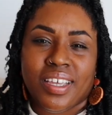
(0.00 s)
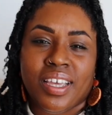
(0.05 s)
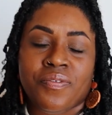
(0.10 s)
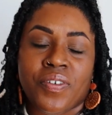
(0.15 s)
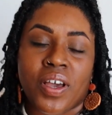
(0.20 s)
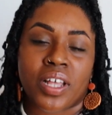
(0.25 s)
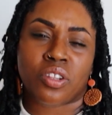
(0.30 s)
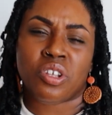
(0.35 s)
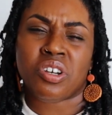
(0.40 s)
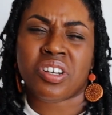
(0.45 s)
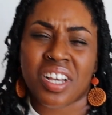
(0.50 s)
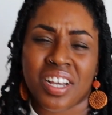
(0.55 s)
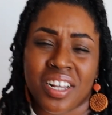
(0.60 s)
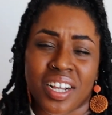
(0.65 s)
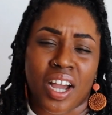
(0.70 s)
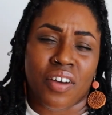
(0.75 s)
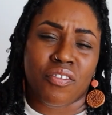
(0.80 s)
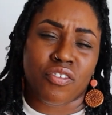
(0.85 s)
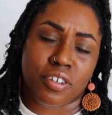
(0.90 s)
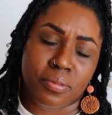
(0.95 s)
If I look
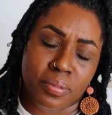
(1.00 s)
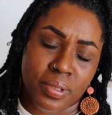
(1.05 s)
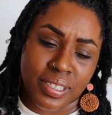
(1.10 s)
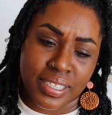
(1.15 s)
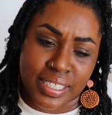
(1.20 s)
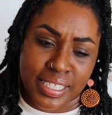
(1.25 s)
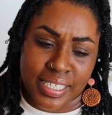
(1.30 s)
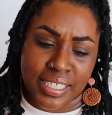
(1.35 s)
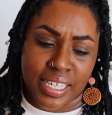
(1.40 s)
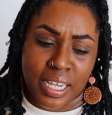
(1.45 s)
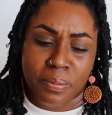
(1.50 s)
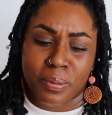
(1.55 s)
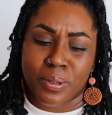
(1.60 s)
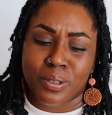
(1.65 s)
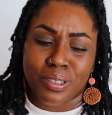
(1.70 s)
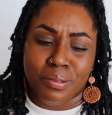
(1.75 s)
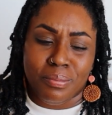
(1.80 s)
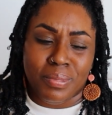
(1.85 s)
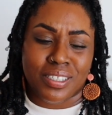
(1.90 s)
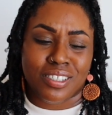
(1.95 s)
uncomfortable, it's because I
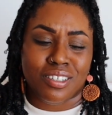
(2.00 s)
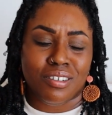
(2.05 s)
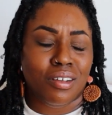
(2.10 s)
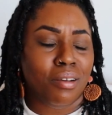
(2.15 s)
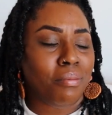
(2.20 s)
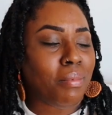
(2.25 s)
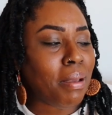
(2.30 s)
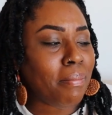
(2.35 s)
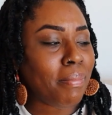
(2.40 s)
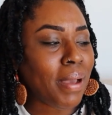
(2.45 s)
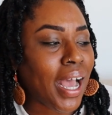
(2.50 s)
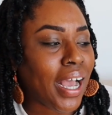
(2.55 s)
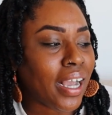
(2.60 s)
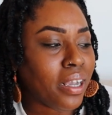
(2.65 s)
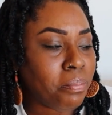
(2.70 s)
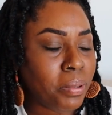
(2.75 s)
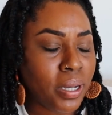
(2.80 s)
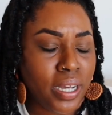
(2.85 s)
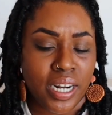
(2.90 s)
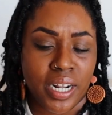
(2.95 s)
pulled a muscle on my
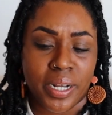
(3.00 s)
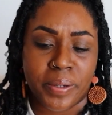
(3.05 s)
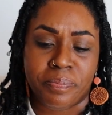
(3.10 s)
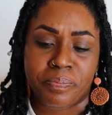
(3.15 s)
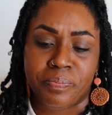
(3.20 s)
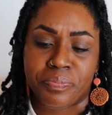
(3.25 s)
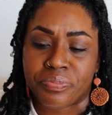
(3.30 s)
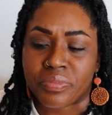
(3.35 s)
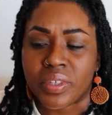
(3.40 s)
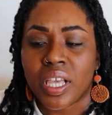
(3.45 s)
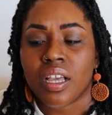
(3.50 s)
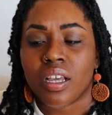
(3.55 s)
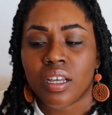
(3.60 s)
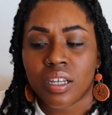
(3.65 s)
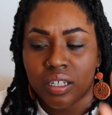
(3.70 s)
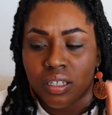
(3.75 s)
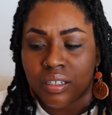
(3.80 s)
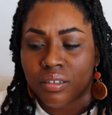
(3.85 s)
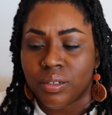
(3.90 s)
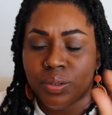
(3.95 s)
back, but
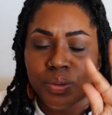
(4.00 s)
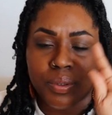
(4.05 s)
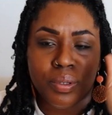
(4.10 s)
we